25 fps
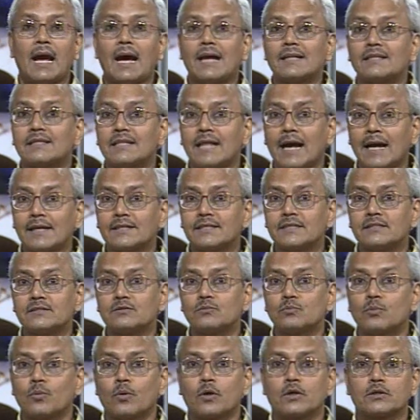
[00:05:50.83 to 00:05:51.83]
and that
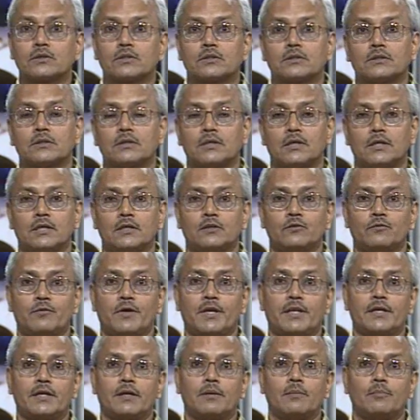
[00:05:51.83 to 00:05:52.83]
is what is
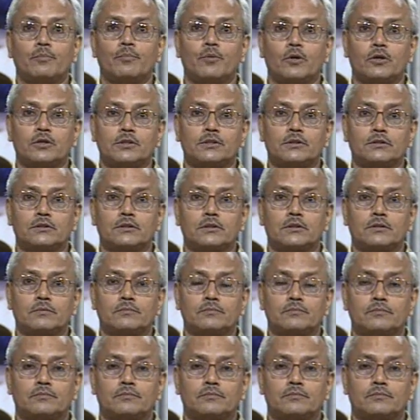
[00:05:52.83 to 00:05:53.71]
very important.